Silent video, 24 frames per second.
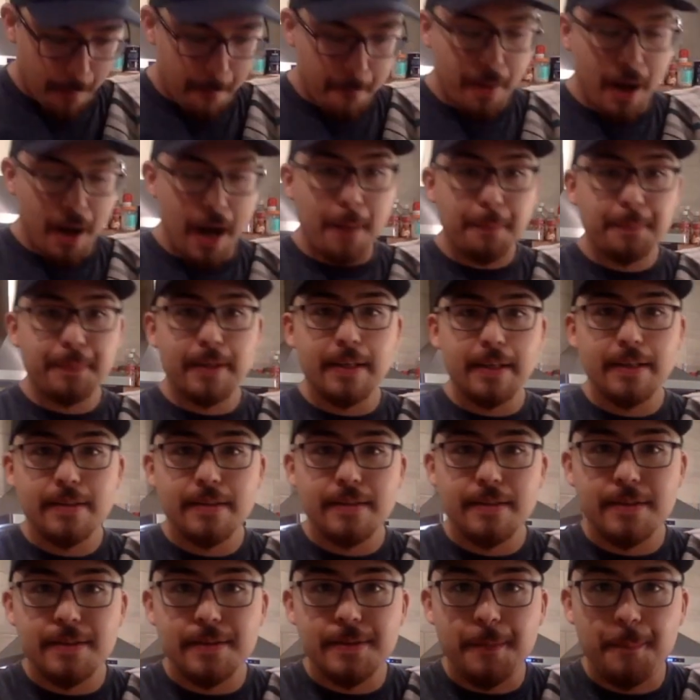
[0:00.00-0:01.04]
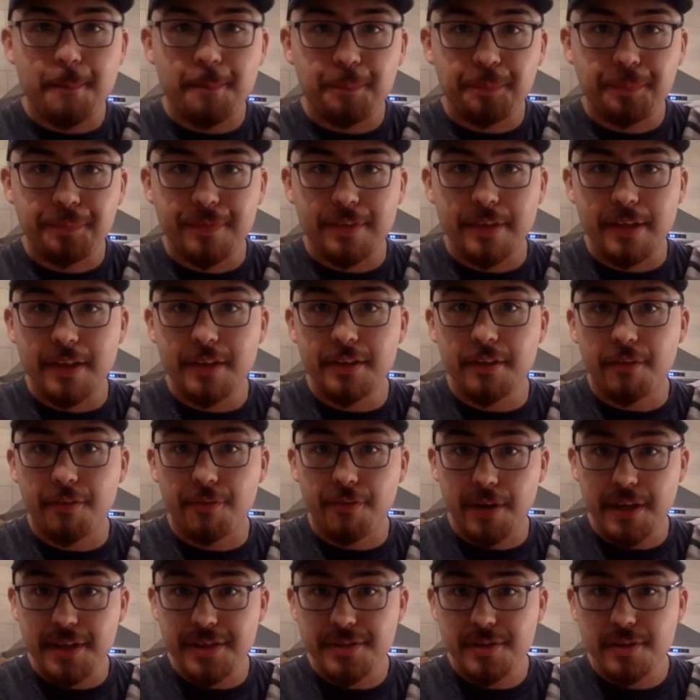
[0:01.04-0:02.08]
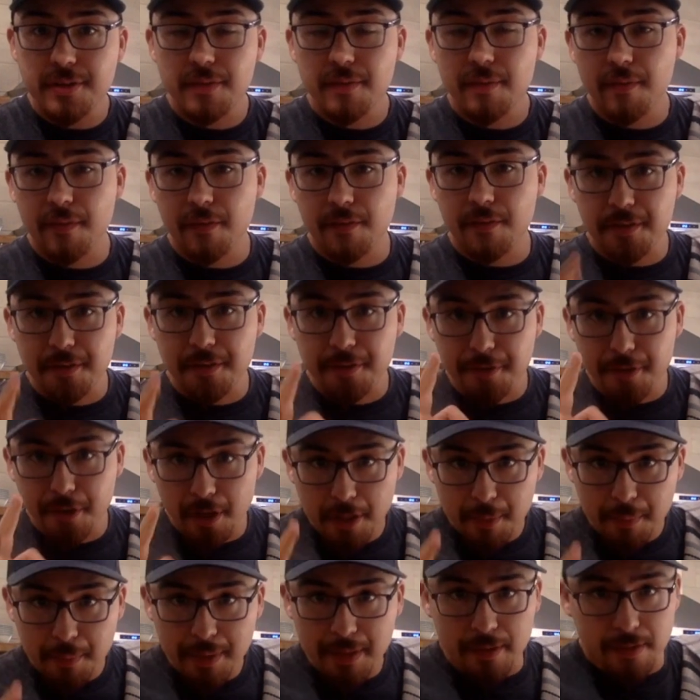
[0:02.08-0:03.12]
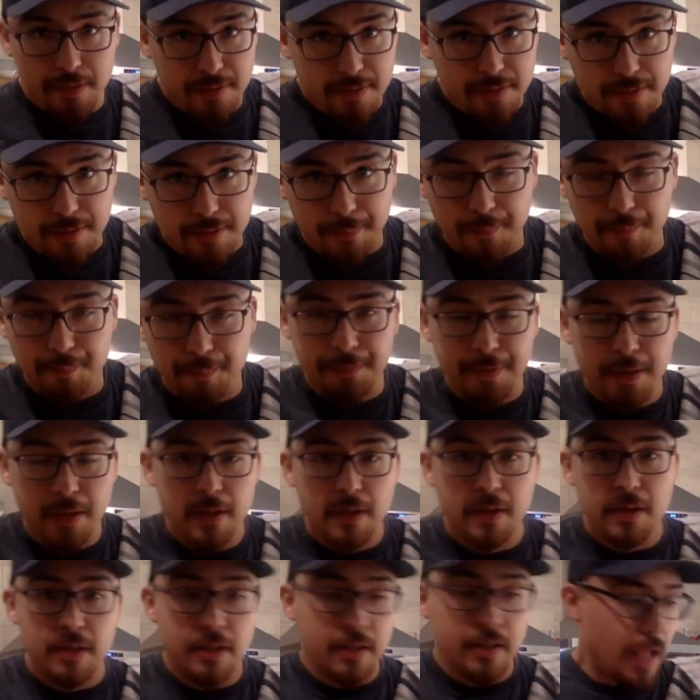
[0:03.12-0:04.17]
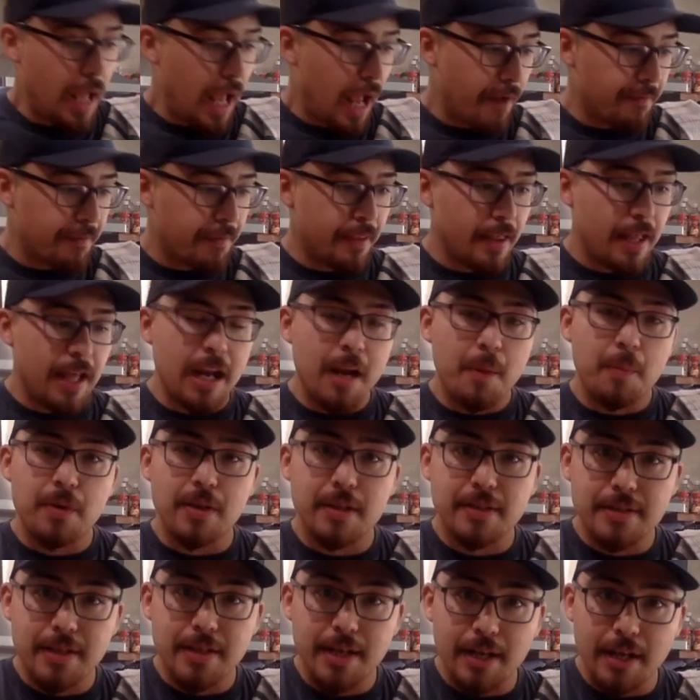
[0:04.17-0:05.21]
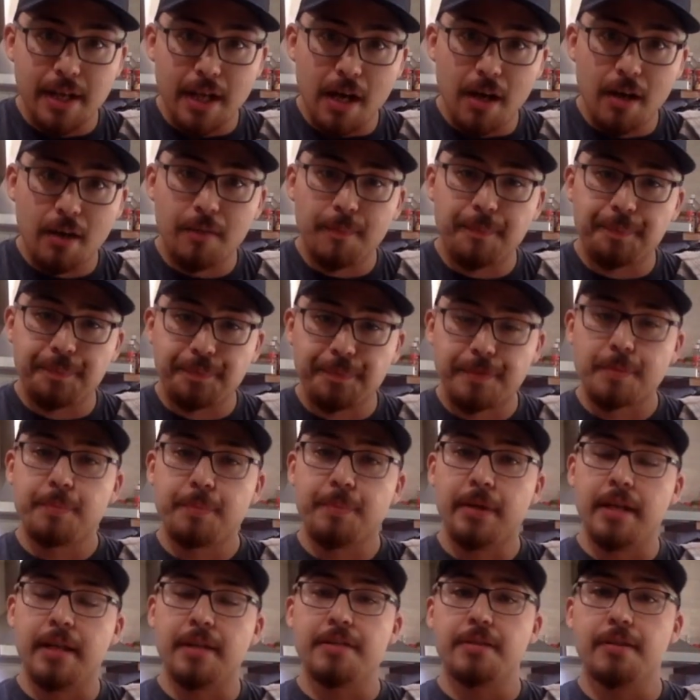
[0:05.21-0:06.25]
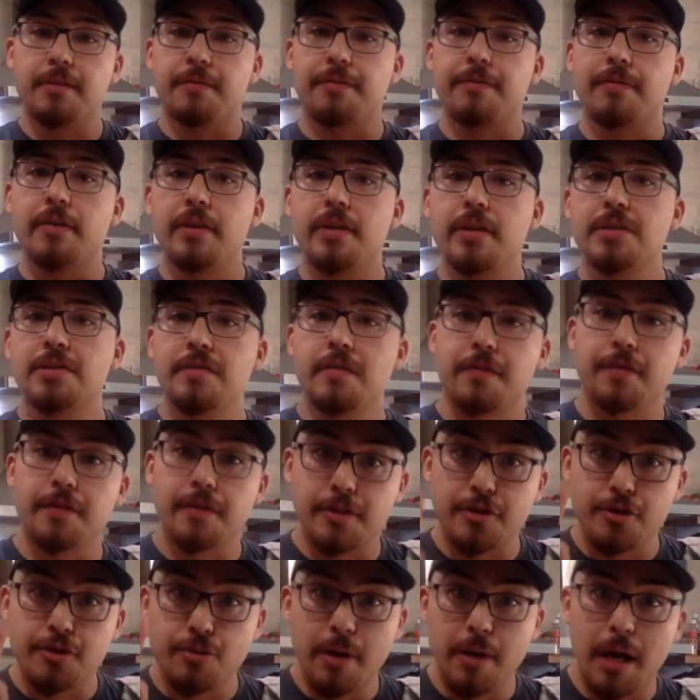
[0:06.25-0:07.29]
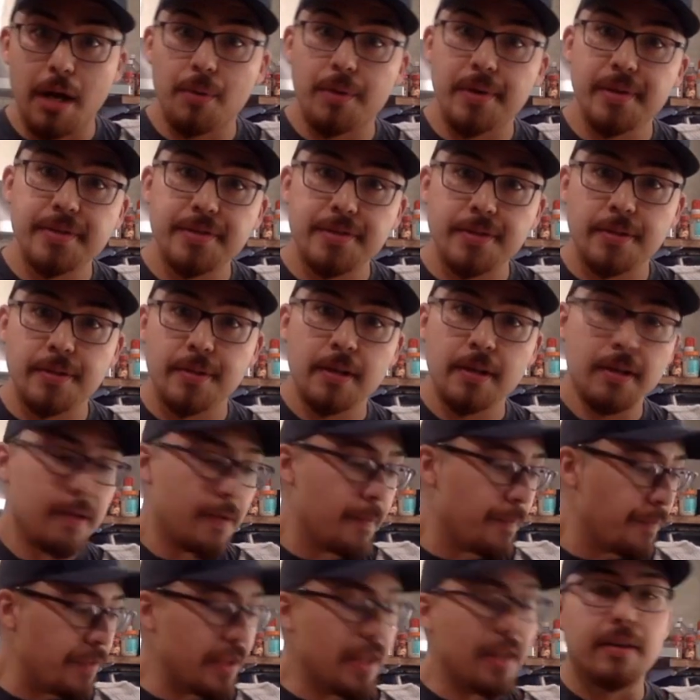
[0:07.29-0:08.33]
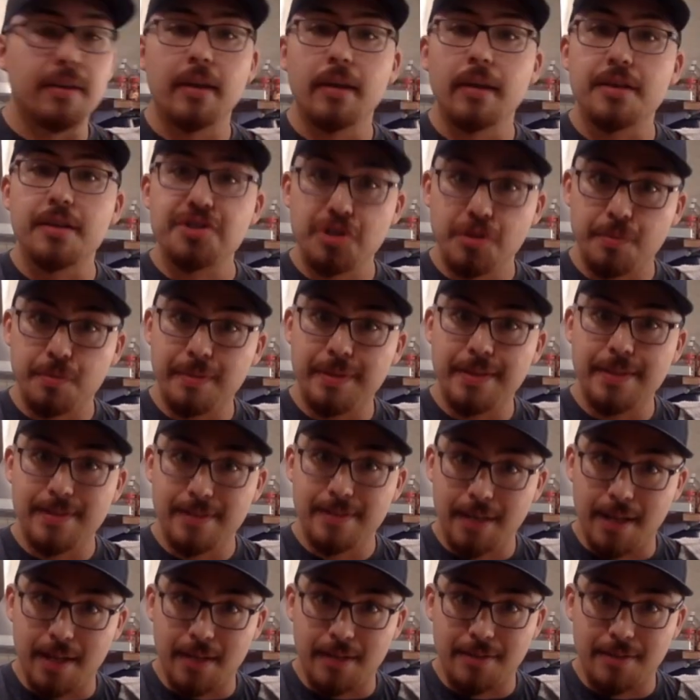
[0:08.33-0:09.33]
Pop this in the freezer for 30 minutes. After that, I'm gonna take it out, put it into the fridge for 2 hours, and then it should be set.